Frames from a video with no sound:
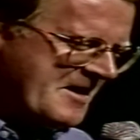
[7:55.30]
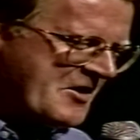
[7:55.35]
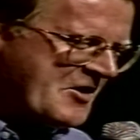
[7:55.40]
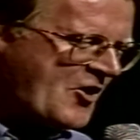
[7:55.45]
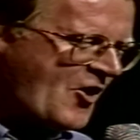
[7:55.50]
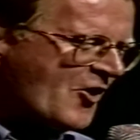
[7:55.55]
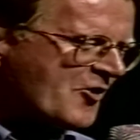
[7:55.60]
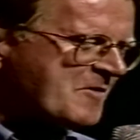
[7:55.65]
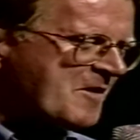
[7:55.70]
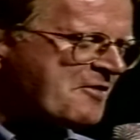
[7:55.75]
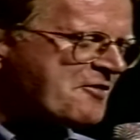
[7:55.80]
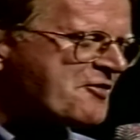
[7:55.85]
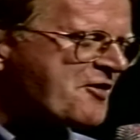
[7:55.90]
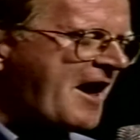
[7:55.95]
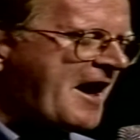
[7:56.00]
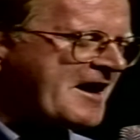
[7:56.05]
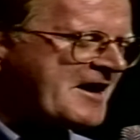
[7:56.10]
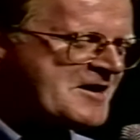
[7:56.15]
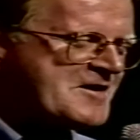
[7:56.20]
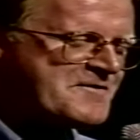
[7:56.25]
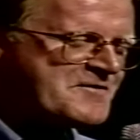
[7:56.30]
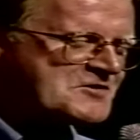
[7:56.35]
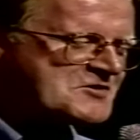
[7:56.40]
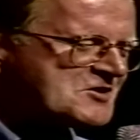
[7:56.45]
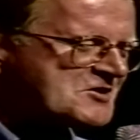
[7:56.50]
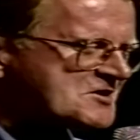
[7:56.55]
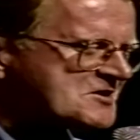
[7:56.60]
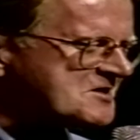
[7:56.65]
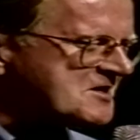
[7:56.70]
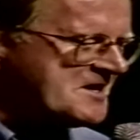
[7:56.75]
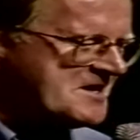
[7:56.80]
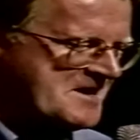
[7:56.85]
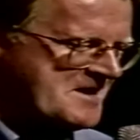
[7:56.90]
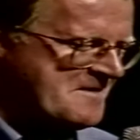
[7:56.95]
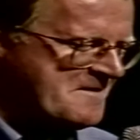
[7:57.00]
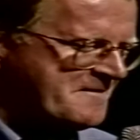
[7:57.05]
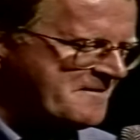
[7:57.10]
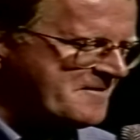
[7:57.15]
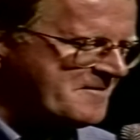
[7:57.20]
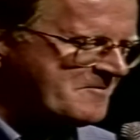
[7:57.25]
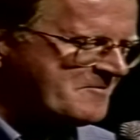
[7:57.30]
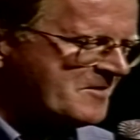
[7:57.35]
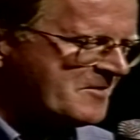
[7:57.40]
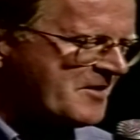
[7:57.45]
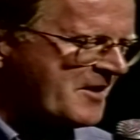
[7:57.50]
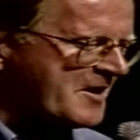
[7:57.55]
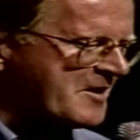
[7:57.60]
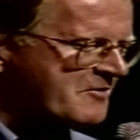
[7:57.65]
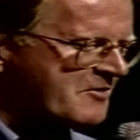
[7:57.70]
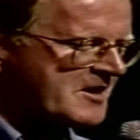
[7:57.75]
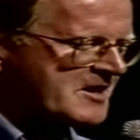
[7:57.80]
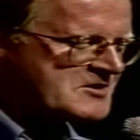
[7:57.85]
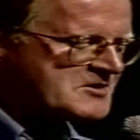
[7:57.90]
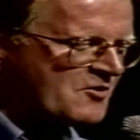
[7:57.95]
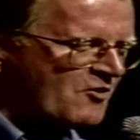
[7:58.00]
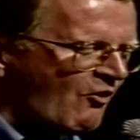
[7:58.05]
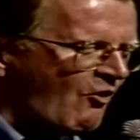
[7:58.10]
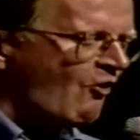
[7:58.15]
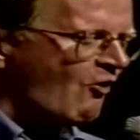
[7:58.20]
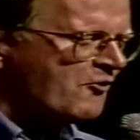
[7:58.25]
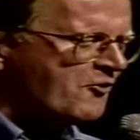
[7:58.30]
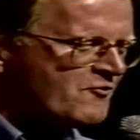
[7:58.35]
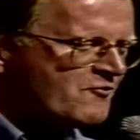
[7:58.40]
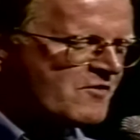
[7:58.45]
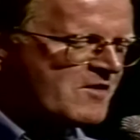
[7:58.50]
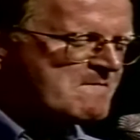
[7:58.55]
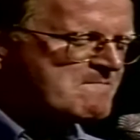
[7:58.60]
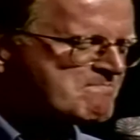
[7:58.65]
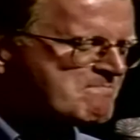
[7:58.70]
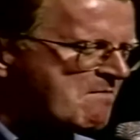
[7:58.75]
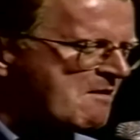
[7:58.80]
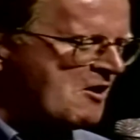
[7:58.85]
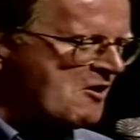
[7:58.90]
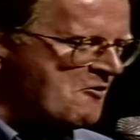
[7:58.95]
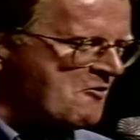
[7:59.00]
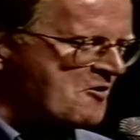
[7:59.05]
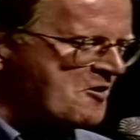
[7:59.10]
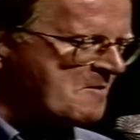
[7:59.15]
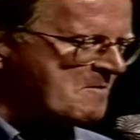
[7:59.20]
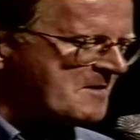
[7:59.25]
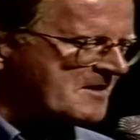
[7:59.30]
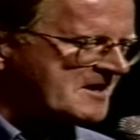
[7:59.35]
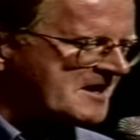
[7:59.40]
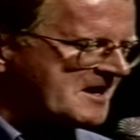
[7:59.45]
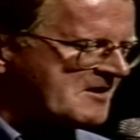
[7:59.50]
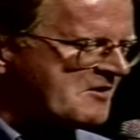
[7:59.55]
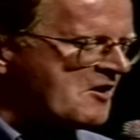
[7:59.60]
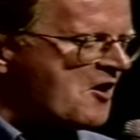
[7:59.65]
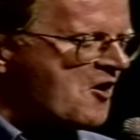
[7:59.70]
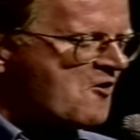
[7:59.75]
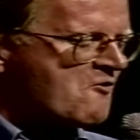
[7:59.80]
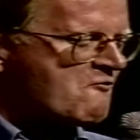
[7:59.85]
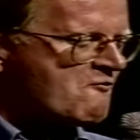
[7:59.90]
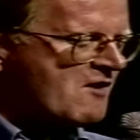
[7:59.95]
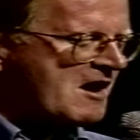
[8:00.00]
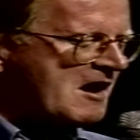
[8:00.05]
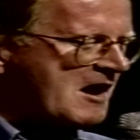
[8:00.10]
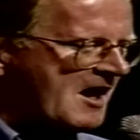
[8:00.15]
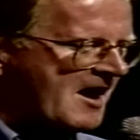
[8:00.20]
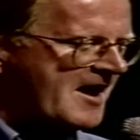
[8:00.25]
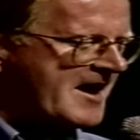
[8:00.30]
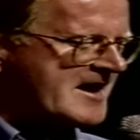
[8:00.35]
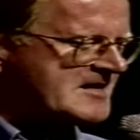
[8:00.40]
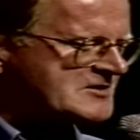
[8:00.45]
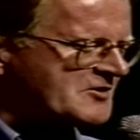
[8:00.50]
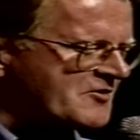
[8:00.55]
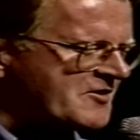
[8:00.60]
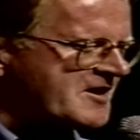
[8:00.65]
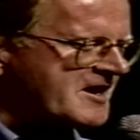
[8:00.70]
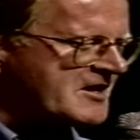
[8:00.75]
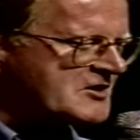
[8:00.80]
God, we thank you for Steve. We thank you that he's an ordinary bloke, but he relies on an